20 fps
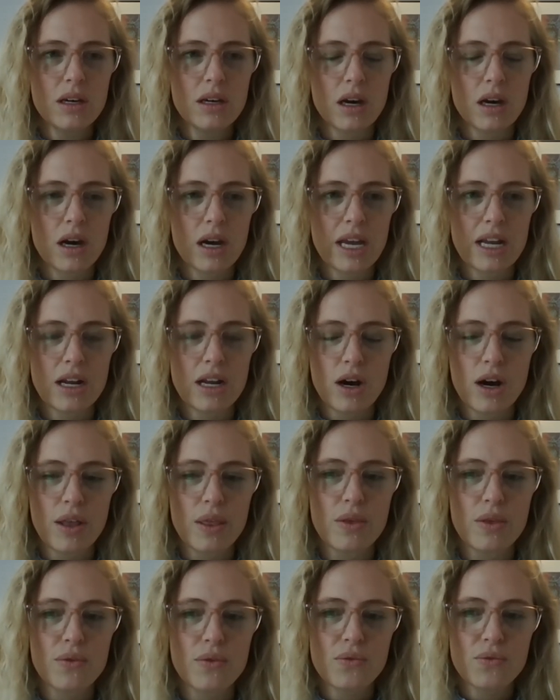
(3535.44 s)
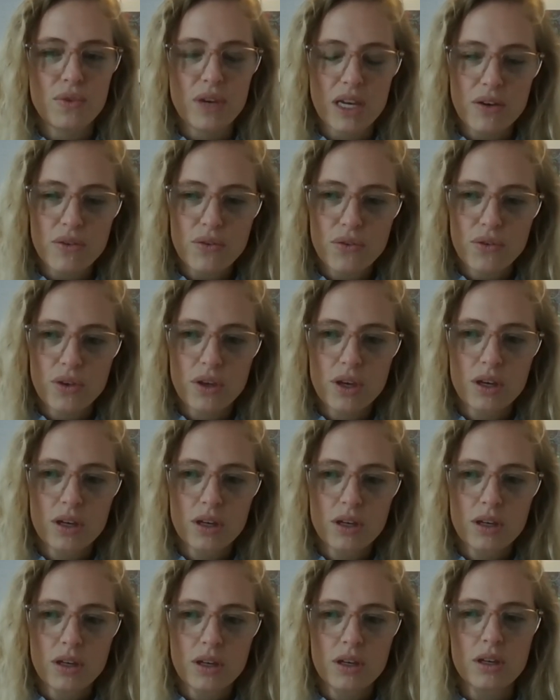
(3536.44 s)
Uh, and on the 5th,
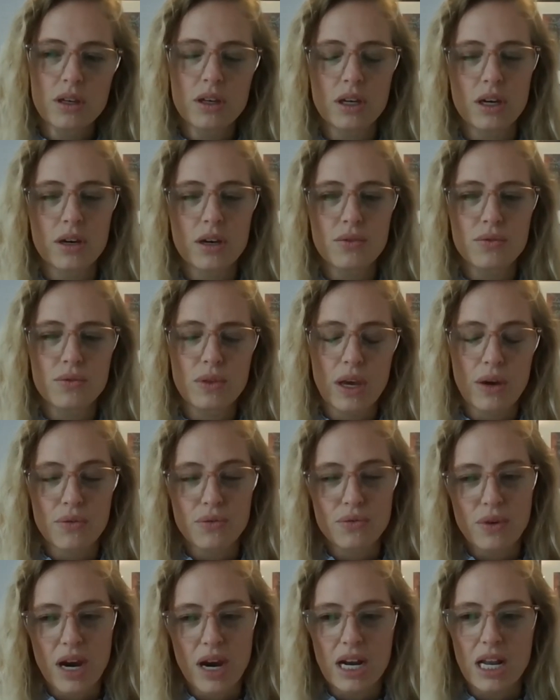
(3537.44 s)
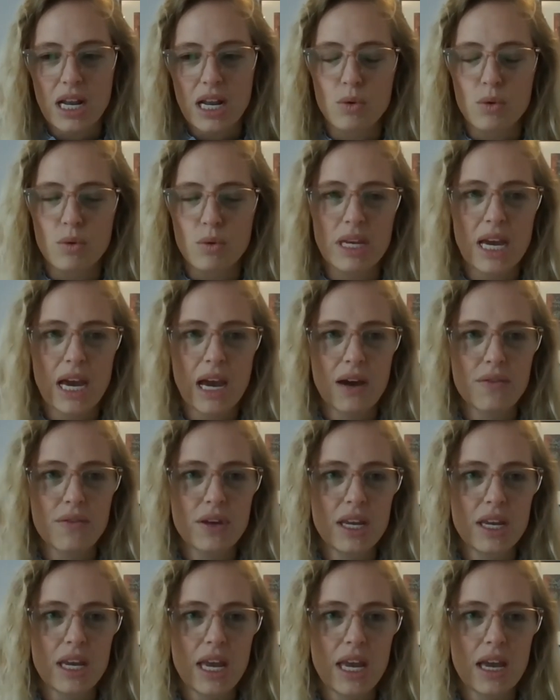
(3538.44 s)
that Friday, we'll be
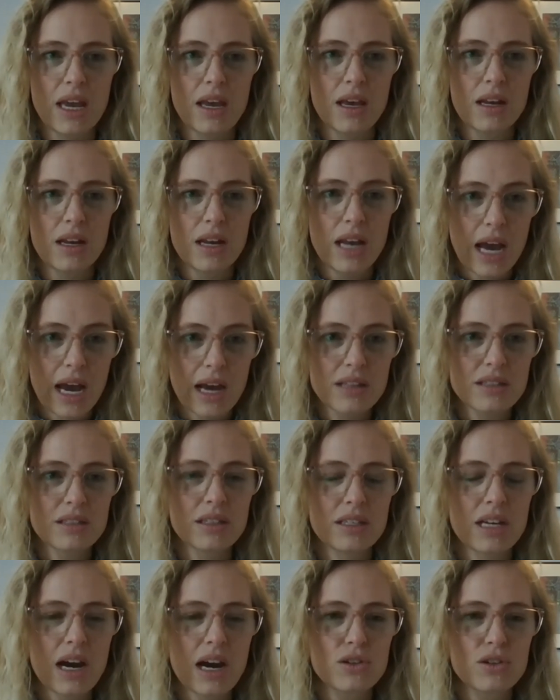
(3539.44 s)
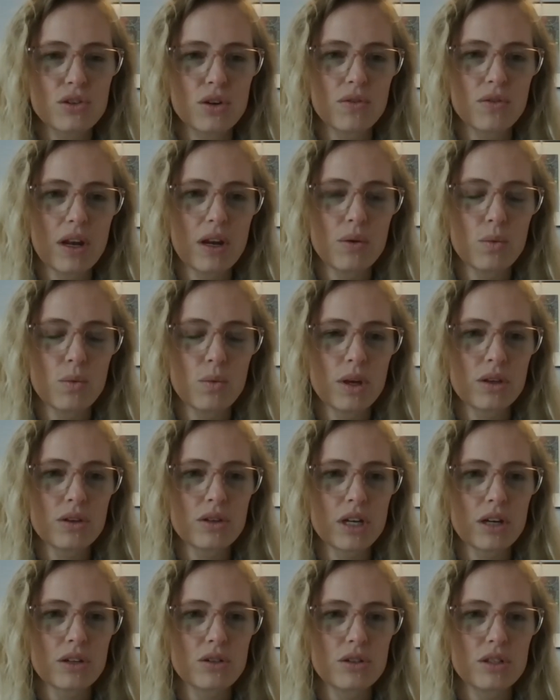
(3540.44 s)
having an Ask the Doctor event with
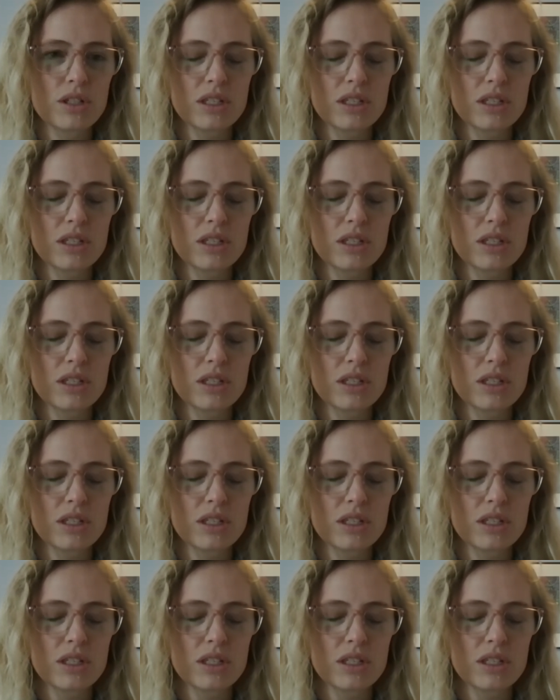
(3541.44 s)
Dr.